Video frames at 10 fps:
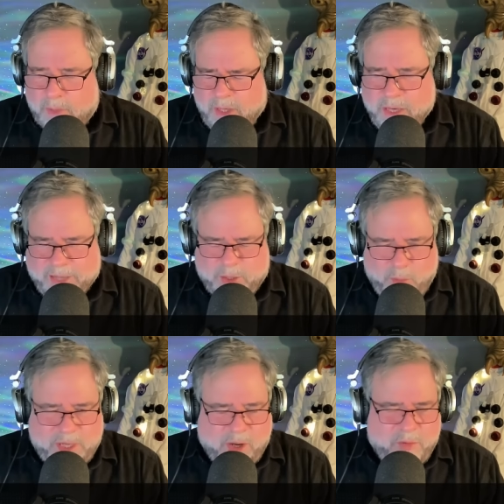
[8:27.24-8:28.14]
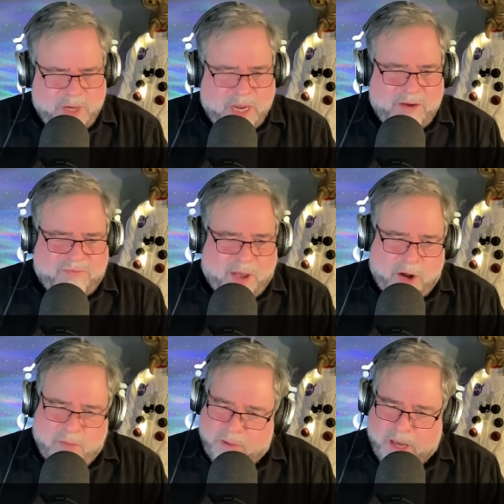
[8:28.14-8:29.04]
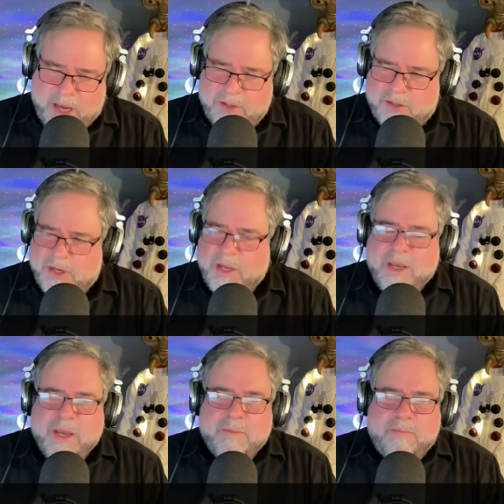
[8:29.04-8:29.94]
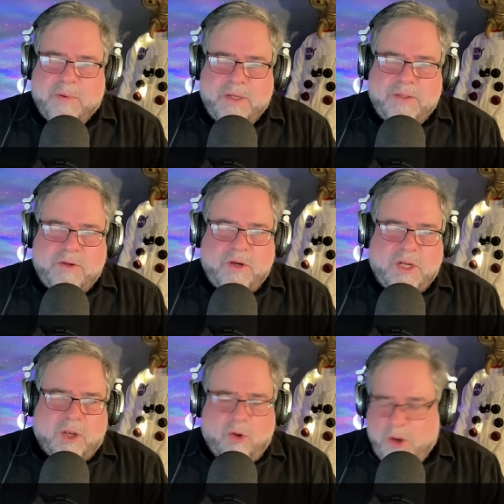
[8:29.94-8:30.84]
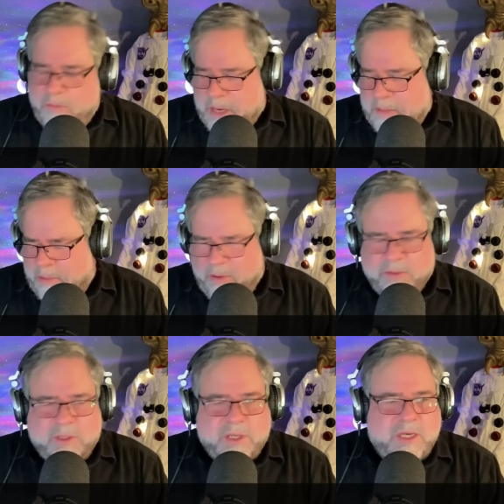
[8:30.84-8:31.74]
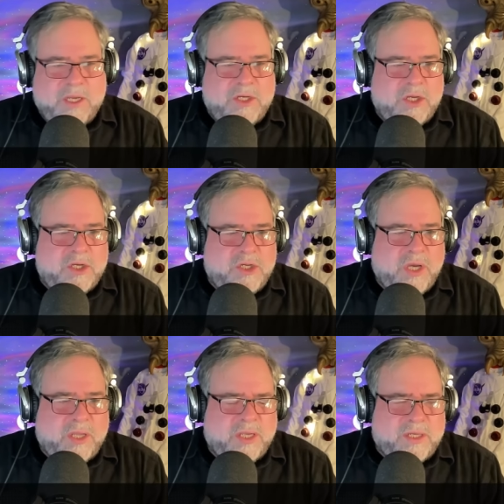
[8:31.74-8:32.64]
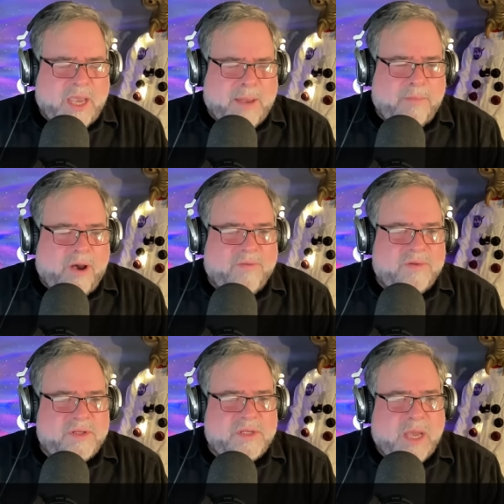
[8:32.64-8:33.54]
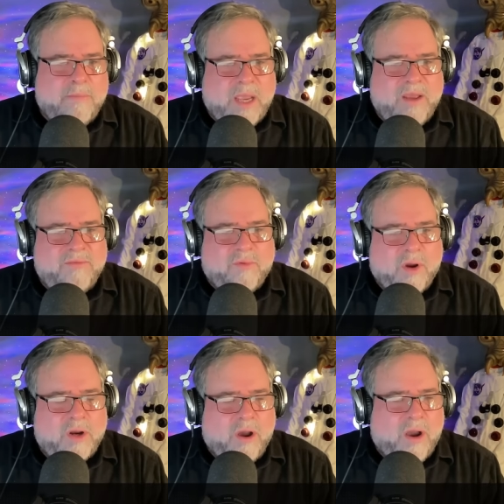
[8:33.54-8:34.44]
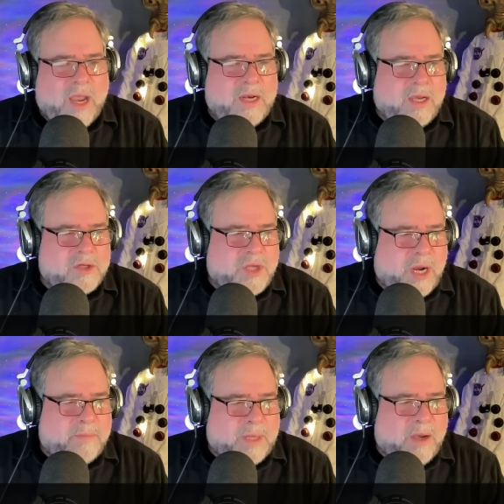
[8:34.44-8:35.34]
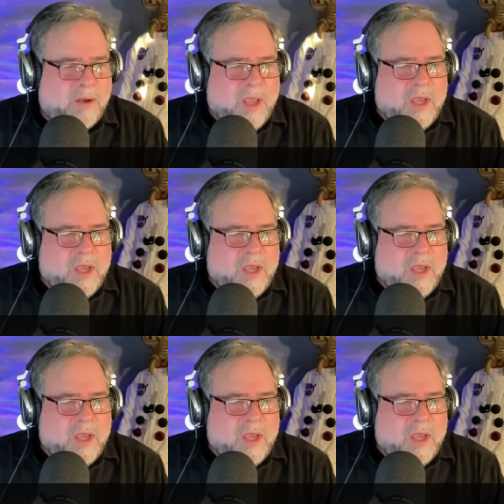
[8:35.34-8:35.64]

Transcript: Not that we don't need fighter planes, but good Lord, people, can you just shut the tap off and stop paying for it? All right, I'll shut up now.